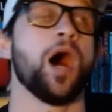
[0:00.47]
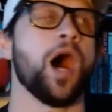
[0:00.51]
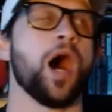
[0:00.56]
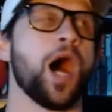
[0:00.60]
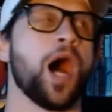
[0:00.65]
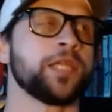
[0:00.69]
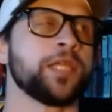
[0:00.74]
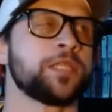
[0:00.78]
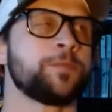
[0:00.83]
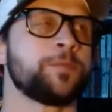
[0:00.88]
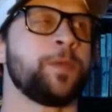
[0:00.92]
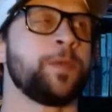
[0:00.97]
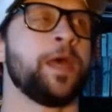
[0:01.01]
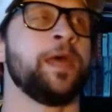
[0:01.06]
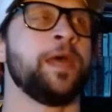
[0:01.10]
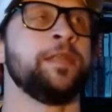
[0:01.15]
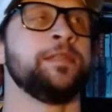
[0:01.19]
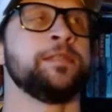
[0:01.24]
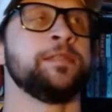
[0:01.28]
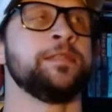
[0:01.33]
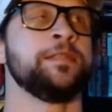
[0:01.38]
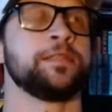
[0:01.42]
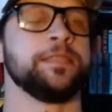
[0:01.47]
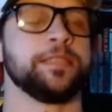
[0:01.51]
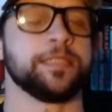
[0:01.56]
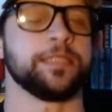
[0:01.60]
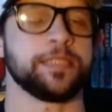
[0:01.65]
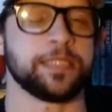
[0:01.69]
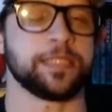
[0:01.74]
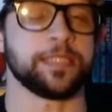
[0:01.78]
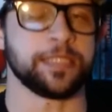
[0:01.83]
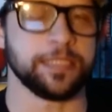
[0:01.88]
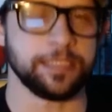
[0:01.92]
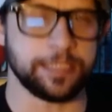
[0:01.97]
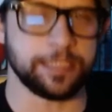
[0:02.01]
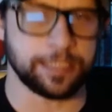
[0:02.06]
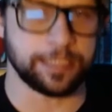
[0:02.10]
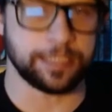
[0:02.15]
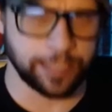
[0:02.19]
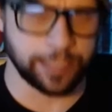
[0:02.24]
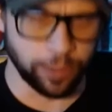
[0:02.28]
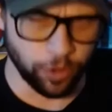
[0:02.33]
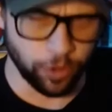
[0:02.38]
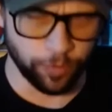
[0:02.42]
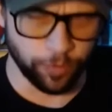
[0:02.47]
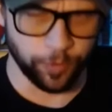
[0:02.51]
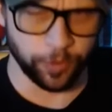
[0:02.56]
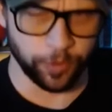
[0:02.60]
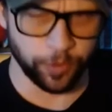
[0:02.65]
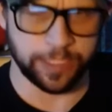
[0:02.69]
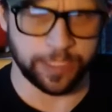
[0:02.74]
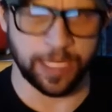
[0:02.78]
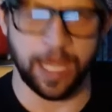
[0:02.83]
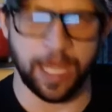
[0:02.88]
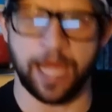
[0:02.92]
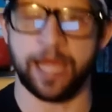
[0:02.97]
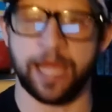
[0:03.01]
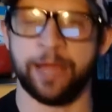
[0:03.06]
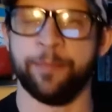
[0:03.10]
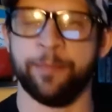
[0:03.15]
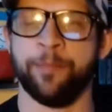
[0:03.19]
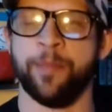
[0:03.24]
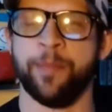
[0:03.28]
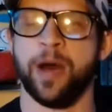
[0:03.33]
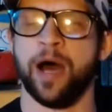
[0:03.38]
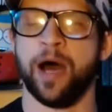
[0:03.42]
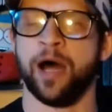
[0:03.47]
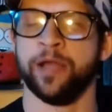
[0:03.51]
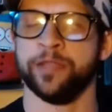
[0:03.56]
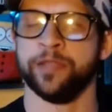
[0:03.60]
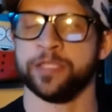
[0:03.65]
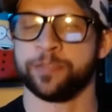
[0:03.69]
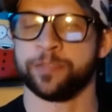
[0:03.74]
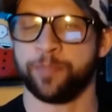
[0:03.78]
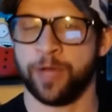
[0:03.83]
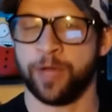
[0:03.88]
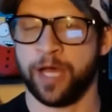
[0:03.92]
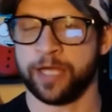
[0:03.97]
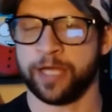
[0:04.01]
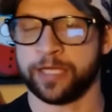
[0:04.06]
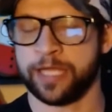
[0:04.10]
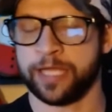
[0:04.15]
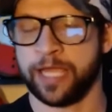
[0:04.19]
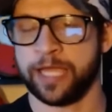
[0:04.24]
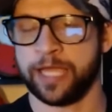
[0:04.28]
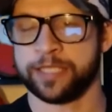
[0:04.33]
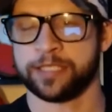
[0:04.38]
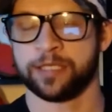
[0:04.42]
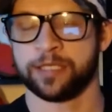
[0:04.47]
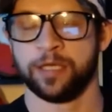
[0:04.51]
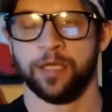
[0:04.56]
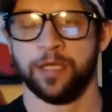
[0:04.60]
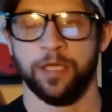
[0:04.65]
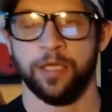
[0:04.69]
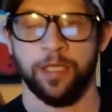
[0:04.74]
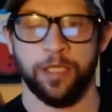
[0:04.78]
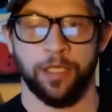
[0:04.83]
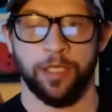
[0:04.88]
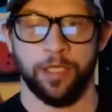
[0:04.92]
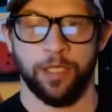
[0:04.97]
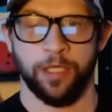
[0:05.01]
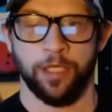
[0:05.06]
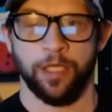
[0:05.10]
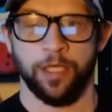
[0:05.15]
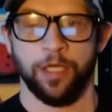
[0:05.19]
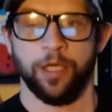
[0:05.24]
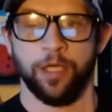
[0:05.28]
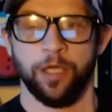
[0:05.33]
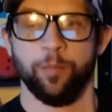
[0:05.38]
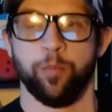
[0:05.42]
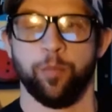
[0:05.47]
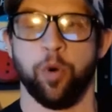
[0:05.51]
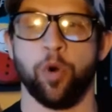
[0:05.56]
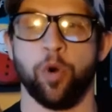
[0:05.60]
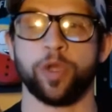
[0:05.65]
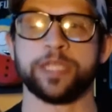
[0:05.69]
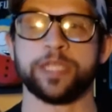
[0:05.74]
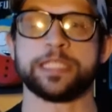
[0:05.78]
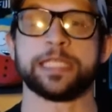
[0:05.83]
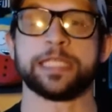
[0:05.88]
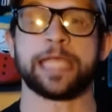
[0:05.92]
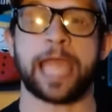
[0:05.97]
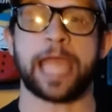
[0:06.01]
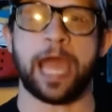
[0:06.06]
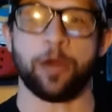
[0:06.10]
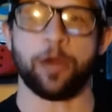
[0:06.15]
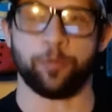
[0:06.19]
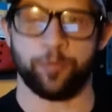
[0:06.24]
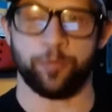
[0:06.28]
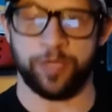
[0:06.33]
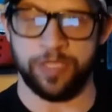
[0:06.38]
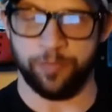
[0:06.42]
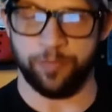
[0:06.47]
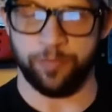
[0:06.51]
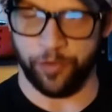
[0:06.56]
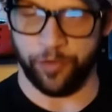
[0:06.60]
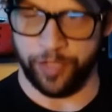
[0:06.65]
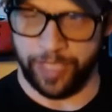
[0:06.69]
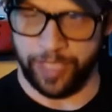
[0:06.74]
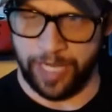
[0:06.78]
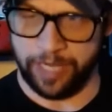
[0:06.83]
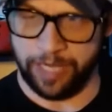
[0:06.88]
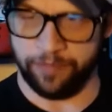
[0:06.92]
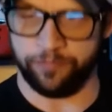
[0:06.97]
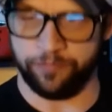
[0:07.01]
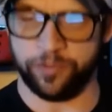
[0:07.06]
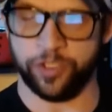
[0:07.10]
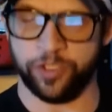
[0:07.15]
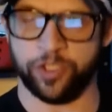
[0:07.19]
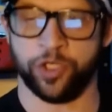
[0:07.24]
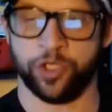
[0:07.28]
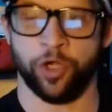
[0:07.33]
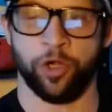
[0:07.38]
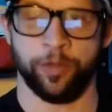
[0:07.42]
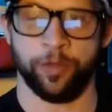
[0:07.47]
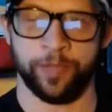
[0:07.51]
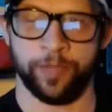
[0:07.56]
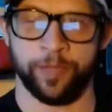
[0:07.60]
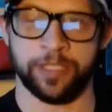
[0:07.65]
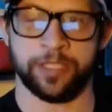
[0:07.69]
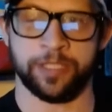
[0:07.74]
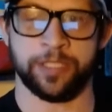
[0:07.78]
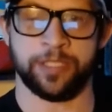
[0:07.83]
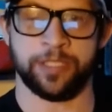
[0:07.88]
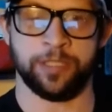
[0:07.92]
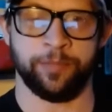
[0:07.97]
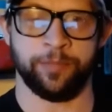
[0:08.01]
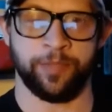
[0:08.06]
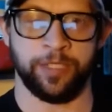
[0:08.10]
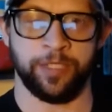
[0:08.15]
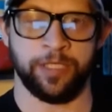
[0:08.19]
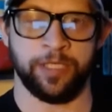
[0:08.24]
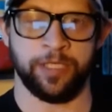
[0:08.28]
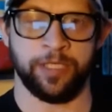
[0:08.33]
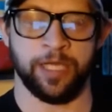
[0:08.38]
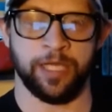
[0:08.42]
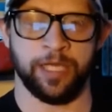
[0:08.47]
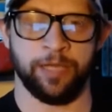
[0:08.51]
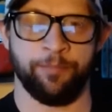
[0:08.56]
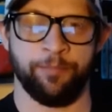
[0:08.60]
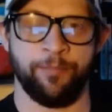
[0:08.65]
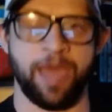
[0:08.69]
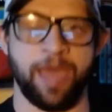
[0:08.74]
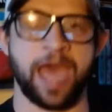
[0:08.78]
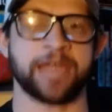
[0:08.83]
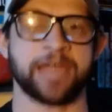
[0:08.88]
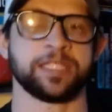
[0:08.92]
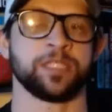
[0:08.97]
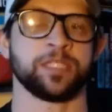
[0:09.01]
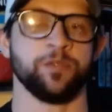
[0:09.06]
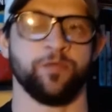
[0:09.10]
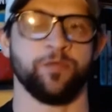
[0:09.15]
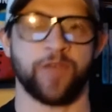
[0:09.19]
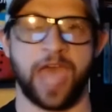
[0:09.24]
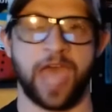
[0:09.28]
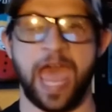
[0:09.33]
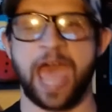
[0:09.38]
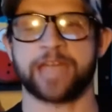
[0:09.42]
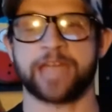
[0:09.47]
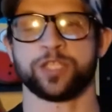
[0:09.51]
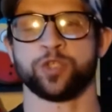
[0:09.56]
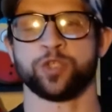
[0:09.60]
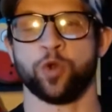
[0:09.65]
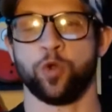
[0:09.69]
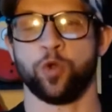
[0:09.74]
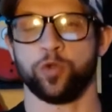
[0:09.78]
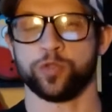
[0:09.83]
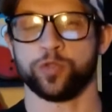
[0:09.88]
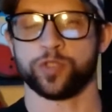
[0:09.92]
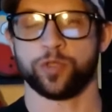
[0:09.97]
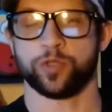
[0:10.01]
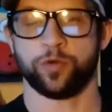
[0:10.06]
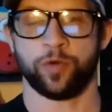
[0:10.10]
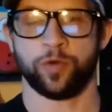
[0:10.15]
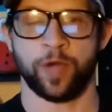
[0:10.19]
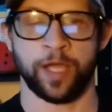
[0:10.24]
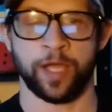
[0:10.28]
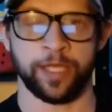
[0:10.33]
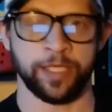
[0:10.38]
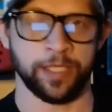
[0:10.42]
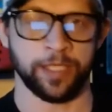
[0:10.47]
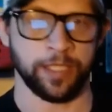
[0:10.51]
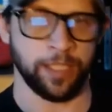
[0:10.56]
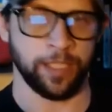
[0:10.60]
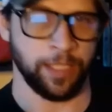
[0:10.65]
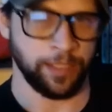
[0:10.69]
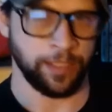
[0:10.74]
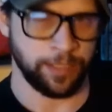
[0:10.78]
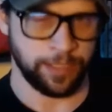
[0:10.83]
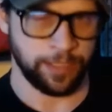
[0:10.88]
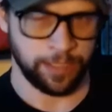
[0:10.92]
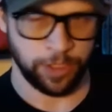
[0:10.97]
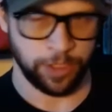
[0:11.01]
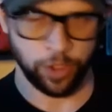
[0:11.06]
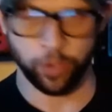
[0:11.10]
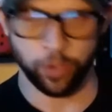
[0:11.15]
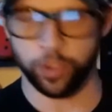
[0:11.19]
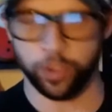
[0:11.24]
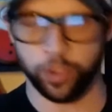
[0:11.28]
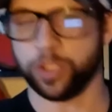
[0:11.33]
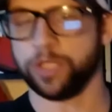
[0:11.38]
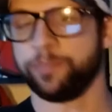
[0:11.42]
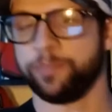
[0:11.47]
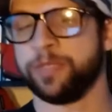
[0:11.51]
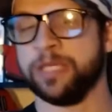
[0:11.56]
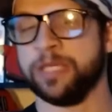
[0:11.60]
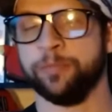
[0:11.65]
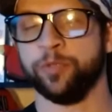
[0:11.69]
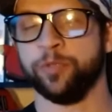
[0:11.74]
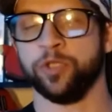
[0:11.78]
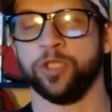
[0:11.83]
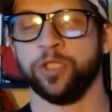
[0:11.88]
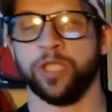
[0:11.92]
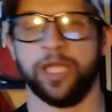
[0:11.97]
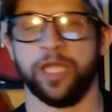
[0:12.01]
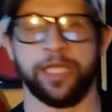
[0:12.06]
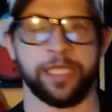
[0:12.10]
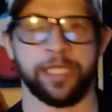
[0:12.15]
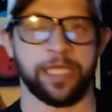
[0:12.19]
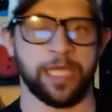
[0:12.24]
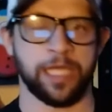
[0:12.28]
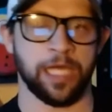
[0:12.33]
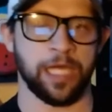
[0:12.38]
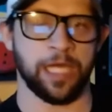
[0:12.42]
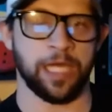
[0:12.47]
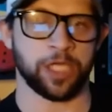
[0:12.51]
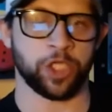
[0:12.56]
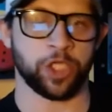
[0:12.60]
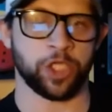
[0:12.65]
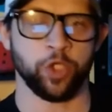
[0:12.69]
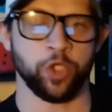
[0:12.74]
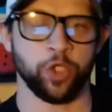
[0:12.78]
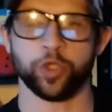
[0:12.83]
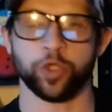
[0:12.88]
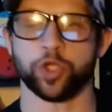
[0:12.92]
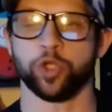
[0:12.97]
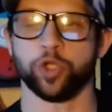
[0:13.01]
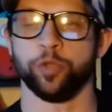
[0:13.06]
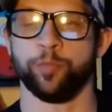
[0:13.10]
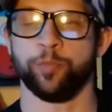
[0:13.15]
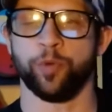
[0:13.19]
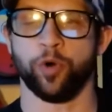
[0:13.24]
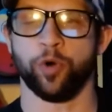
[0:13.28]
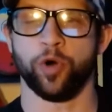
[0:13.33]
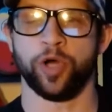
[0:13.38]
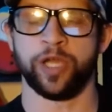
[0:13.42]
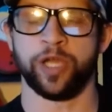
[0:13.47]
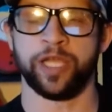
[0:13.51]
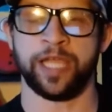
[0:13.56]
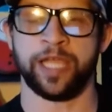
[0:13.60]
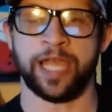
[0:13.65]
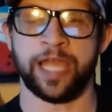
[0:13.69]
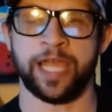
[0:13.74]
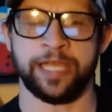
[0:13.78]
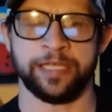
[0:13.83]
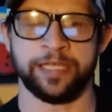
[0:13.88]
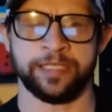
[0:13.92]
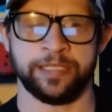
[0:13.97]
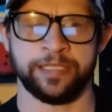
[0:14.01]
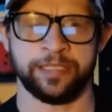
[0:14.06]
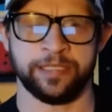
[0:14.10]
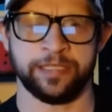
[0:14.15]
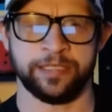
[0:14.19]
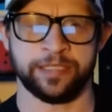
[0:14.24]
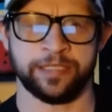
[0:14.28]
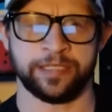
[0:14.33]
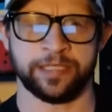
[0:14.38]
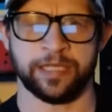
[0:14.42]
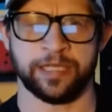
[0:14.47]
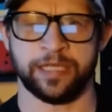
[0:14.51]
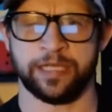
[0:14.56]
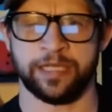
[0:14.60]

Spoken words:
I spend considerable time on this podcast pointing out people that I have determined to be massive assholes. Right? It's usually people like Cuticle Boy and his